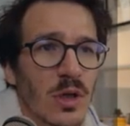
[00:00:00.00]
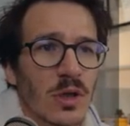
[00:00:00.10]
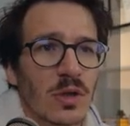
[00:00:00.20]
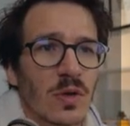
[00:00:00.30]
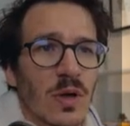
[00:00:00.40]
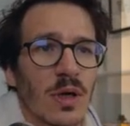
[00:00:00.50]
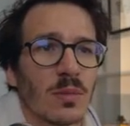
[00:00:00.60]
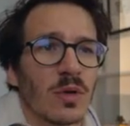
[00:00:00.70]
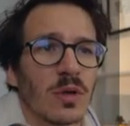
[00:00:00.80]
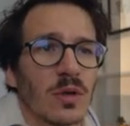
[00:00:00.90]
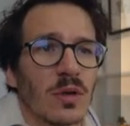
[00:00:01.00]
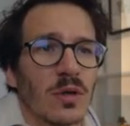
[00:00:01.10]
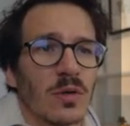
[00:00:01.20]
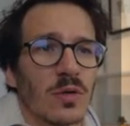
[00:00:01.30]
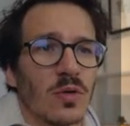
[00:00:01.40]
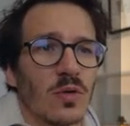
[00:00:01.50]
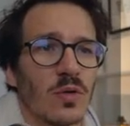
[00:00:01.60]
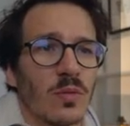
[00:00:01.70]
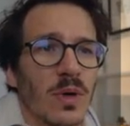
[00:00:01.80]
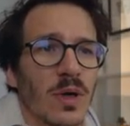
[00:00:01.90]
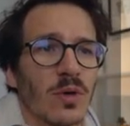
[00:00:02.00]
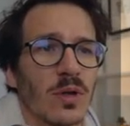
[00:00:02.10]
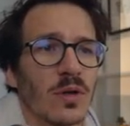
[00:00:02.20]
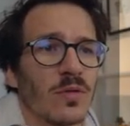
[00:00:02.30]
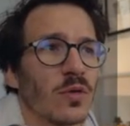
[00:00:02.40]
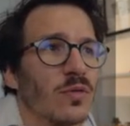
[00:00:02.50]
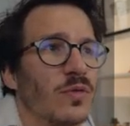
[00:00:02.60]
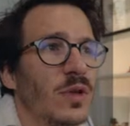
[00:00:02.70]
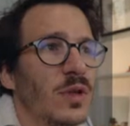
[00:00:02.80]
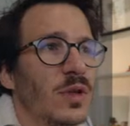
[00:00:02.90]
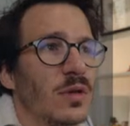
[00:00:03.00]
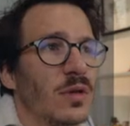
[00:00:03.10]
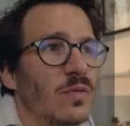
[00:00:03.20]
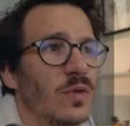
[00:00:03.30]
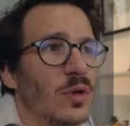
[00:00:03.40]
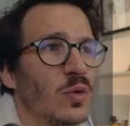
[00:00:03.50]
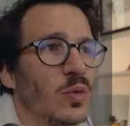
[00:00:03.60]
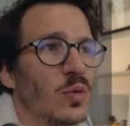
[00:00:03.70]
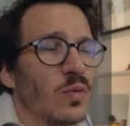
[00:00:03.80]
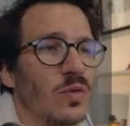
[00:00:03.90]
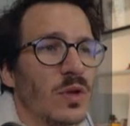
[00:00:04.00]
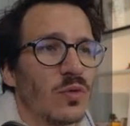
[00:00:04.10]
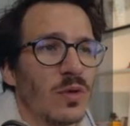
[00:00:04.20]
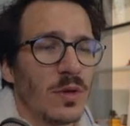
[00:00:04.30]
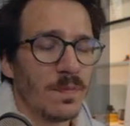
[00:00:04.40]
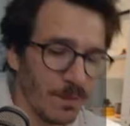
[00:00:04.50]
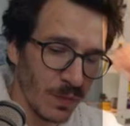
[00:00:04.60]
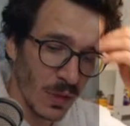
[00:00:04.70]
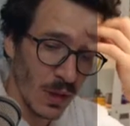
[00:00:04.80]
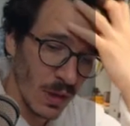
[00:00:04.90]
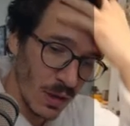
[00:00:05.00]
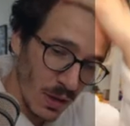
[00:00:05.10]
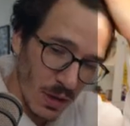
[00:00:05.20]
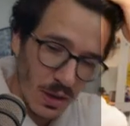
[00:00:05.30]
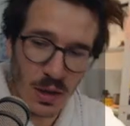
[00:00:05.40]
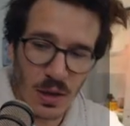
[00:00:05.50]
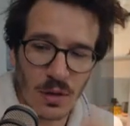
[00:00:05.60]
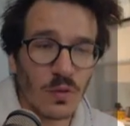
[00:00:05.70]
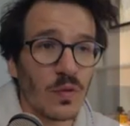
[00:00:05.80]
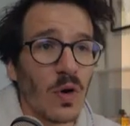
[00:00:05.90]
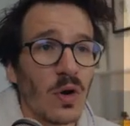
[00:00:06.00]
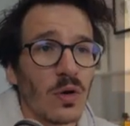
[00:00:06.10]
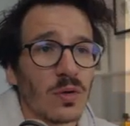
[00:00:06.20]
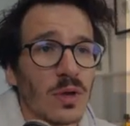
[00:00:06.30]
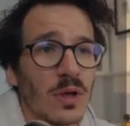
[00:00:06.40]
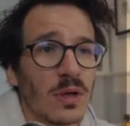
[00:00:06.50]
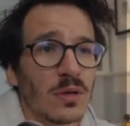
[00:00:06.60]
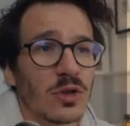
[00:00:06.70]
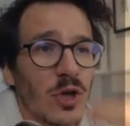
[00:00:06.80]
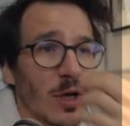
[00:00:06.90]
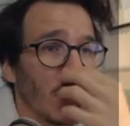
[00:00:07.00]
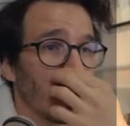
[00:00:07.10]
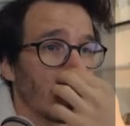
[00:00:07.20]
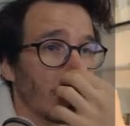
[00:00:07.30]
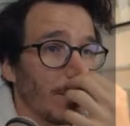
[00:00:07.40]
So I'm going to go to migrating from VT, V2 to V3 and follow their checklist.